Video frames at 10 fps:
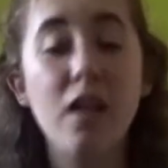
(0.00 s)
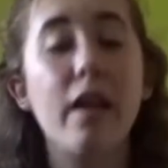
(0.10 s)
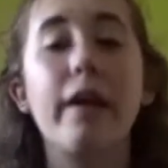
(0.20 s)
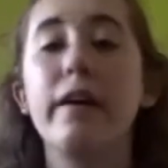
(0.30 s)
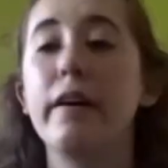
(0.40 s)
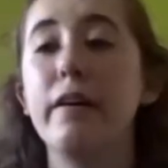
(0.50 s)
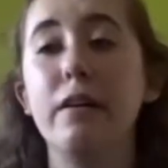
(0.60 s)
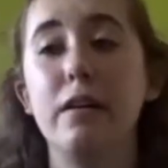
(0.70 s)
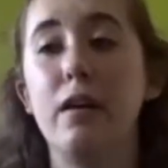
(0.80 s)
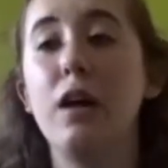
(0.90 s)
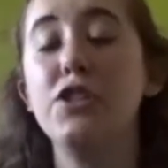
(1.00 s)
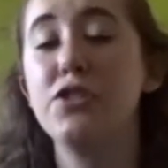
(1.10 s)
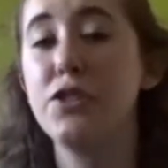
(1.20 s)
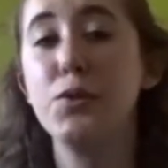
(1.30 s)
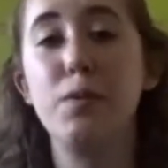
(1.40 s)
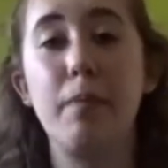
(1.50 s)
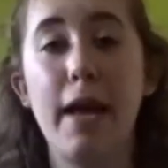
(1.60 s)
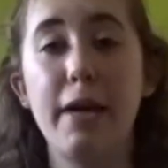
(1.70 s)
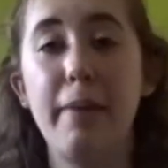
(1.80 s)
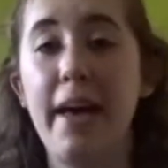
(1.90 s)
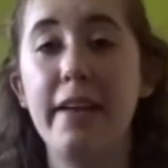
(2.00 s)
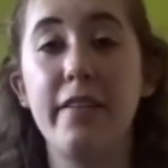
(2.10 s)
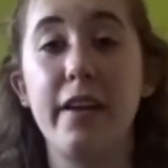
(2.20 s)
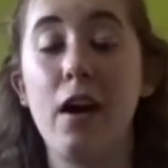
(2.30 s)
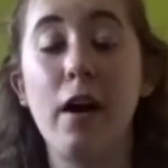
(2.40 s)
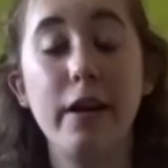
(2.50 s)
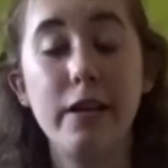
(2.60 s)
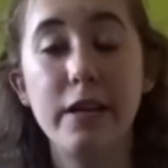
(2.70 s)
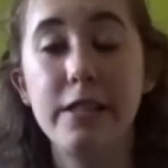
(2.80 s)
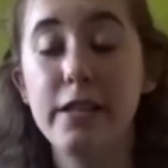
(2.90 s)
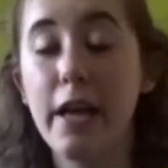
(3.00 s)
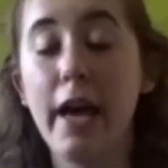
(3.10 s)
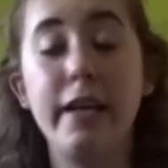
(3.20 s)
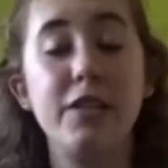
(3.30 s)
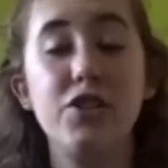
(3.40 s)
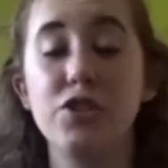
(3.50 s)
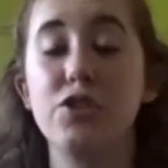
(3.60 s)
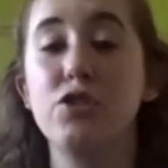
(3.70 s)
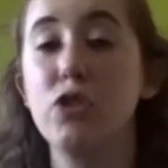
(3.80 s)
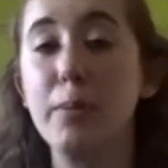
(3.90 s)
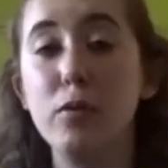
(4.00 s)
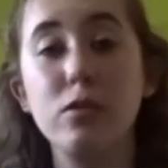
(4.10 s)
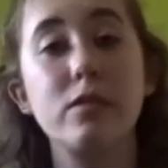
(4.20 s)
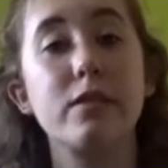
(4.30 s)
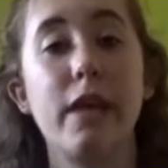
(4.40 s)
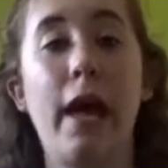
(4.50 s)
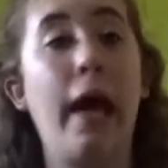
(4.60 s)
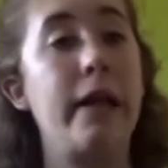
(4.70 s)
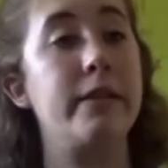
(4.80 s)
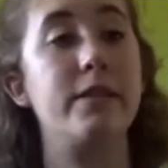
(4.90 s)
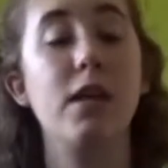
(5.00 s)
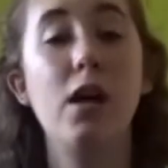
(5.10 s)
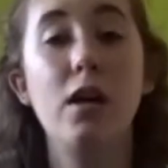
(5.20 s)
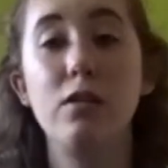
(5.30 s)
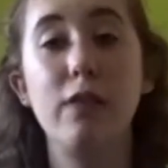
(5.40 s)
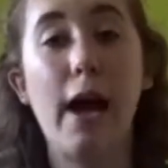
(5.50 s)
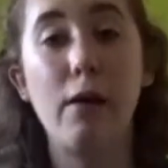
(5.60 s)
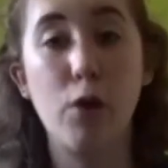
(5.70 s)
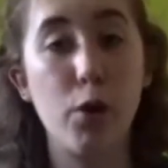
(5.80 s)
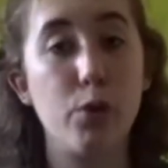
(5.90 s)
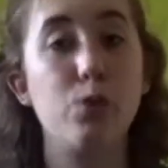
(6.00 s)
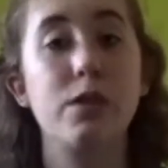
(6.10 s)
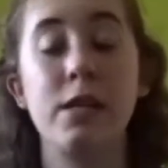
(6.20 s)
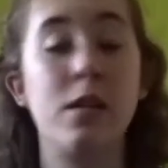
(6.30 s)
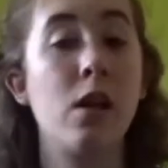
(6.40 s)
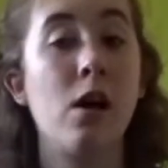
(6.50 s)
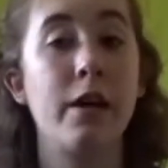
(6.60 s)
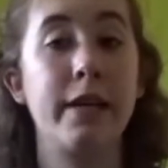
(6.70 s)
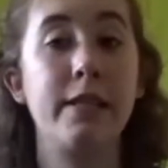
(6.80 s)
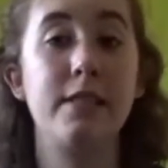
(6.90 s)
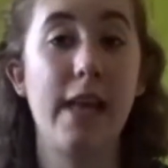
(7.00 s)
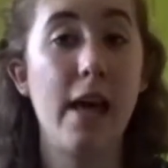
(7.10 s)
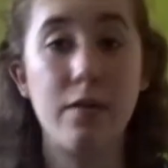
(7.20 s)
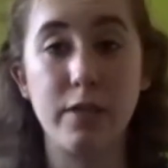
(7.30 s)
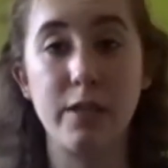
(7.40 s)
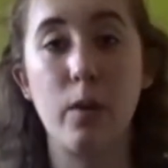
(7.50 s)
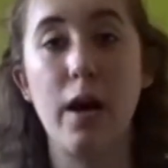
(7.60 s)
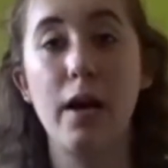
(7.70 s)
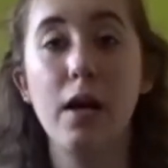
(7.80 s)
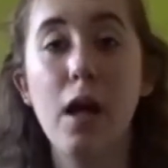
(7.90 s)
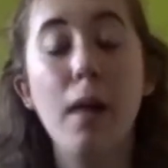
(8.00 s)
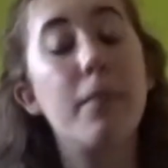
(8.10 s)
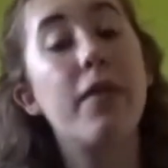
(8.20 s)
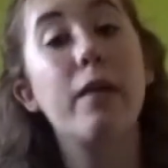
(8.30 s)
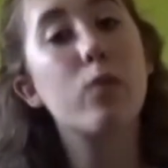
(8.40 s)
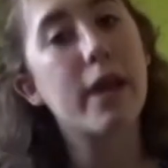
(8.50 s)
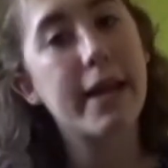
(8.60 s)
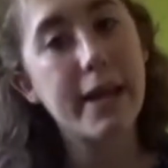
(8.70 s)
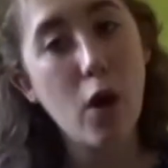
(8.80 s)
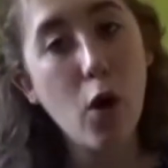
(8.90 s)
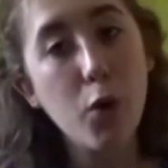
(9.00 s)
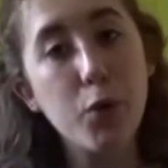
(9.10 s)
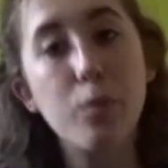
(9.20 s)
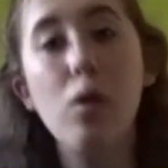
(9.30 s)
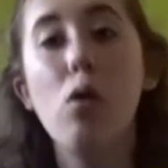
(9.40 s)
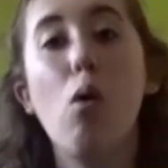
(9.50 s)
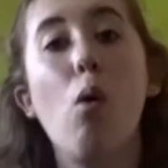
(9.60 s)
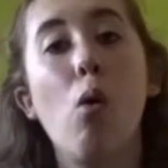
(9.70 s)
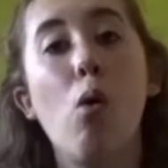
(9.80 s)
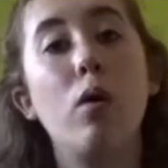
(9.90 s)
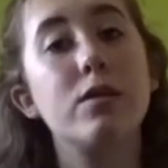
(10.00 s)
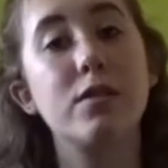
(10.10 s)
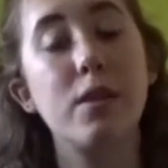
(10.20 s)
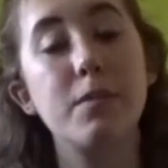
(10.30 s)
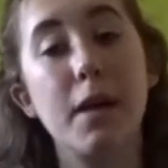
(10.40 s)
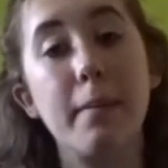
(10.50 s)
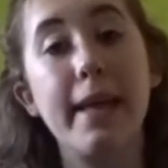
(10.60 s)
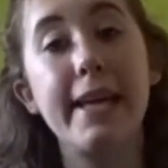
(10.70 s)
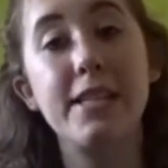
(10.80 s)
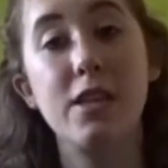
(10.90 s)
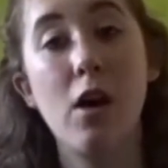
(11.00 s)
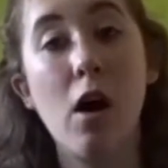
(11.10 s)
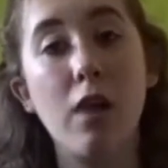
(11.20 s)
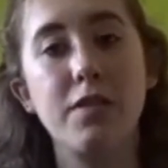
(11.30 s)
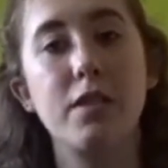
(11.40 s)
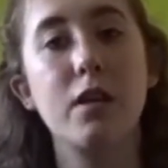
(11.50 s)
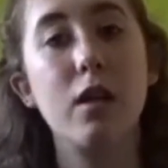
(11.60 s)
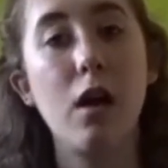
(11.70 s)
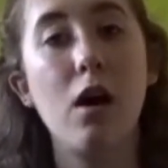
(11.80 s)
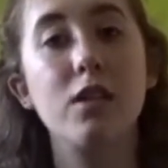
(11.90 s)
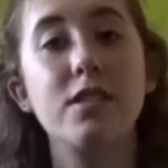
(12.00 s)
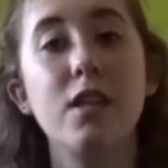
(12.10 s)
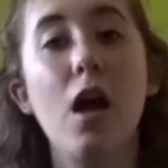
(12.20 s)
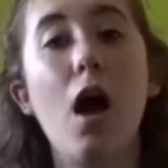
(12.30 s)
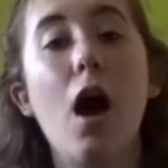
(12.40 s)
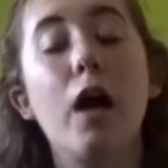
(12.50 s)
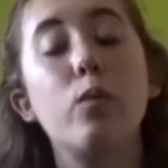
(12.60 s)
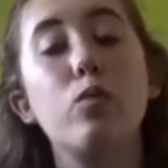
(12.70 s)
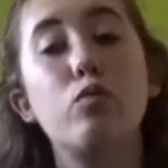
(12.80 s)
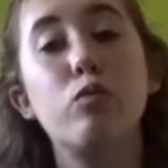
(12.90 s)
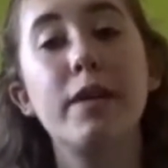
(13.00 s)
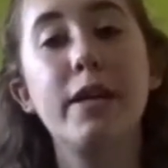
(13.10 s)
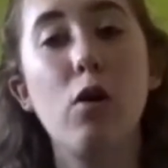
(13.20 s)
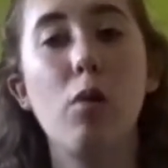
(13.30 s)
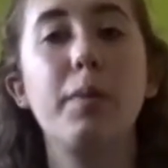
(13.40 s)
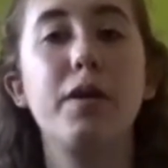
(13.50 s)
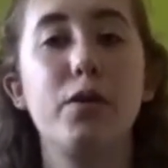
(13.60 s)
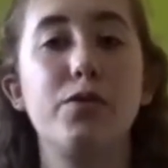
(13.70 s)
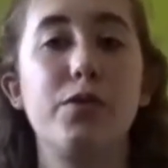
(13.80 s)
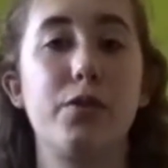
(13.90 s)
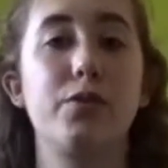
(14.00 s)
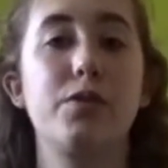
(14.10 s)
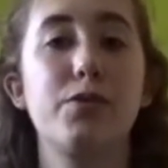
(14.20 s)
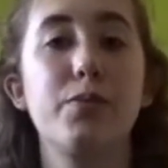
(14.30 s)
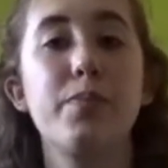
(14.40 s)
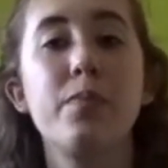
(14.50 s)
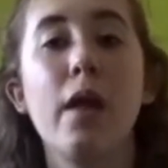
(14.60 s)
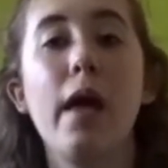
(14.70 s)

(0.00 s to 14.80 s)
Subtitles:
Like, I just use a black pen and then a highlighter, and it's just scribbles and arrows and lines everywhere. But then when I get home, or sometime later after the class, I will recopy those notes.